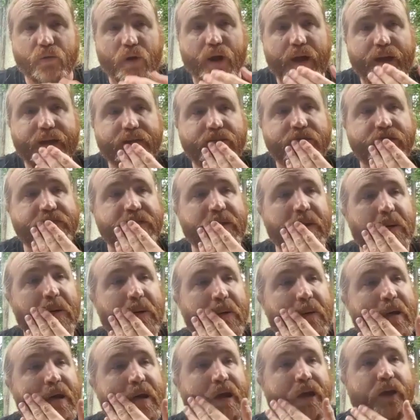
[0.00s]
right?
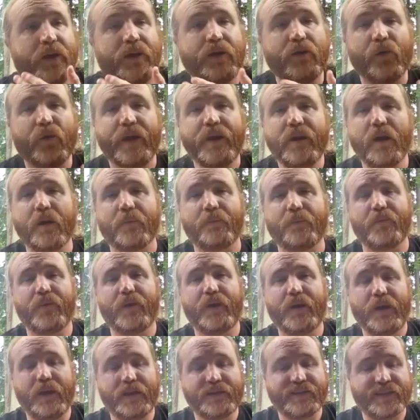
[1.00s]
So you end up
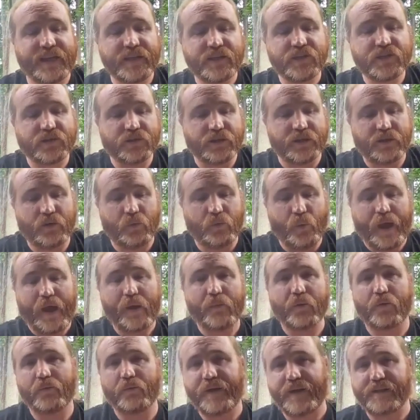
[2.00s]
essentially the way
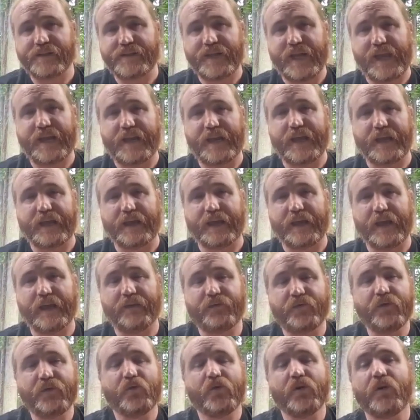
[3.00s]
we're maintaining.
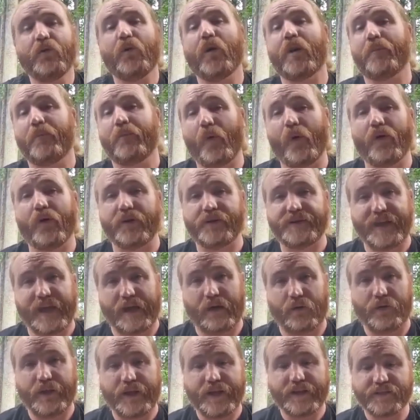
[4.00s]
If we really want to boil it
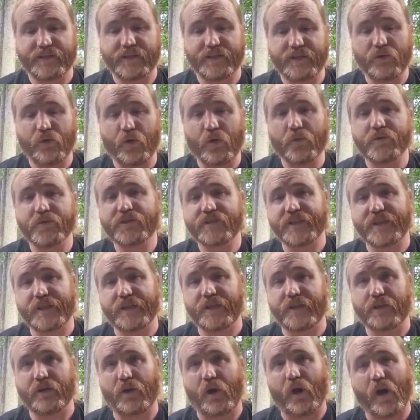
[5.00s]
down, it's
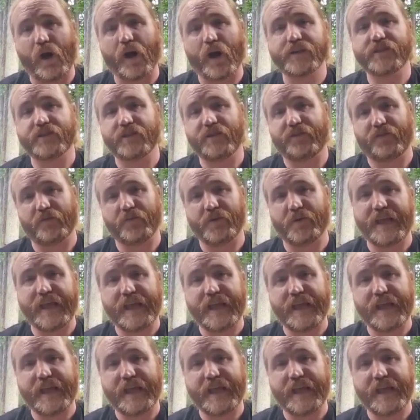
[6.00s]
enormously costly from an